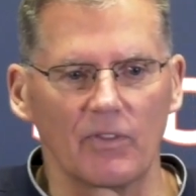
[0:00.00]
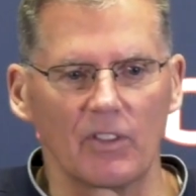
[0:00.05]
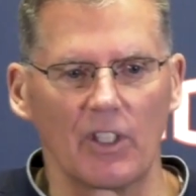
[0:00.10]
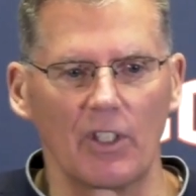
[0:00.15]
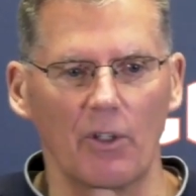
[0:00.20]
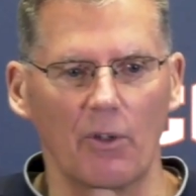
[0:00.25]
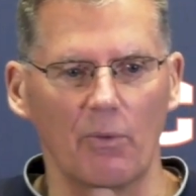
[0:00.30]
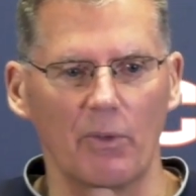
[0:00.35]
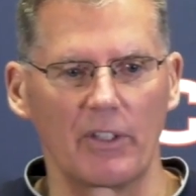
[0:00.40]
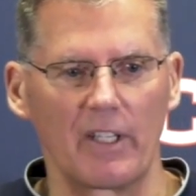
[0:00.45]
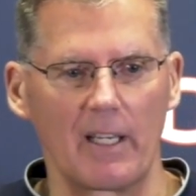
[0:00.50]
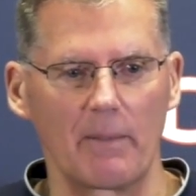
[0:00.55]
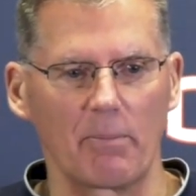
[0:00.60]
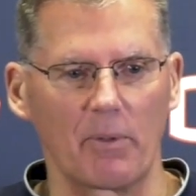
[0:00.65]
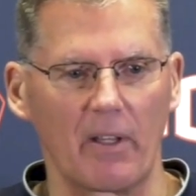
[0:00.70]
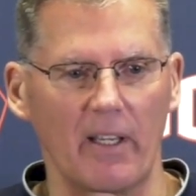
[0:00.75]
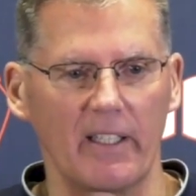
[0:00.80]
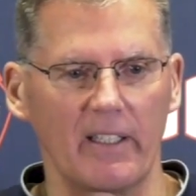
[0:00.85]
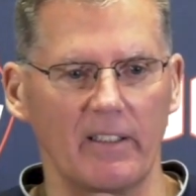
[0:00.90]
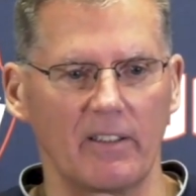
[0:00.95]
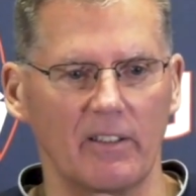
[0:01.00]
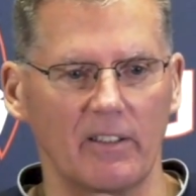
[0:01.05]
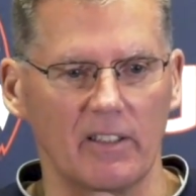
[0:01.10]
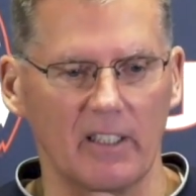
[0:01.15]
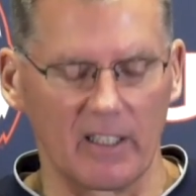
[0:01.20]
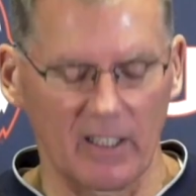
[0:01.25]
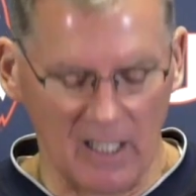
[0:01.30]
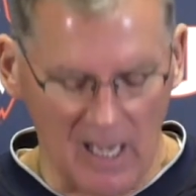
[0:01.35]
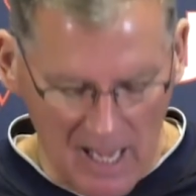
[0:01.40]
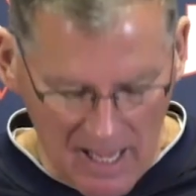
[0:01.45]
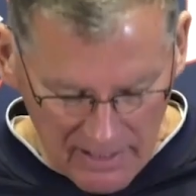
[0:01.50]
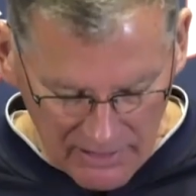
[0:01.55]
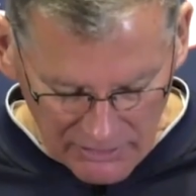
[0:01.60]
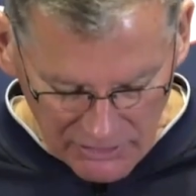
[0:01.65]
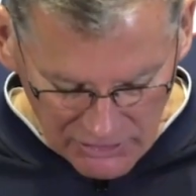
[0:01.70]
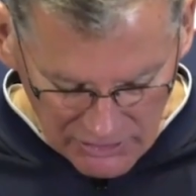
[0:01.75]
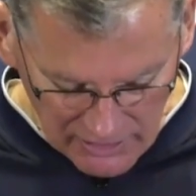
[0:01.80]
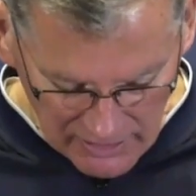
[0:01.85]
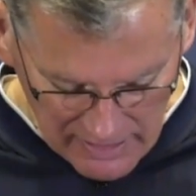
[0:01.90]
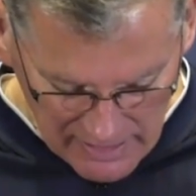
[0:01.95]
you know, when they played in
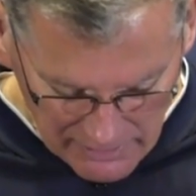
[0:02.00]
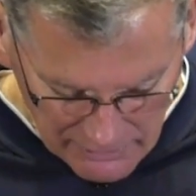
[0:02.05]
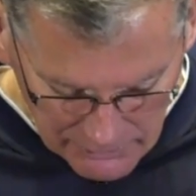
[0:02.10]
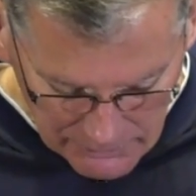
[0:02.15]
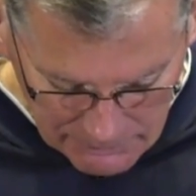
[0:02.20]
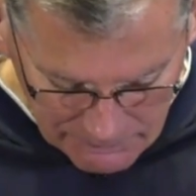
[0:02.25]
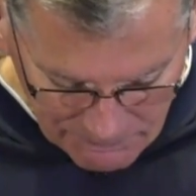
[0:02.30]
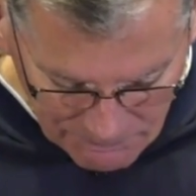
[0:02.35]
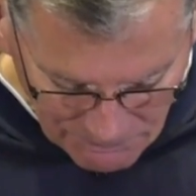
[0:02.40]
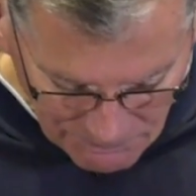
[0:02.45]
college together.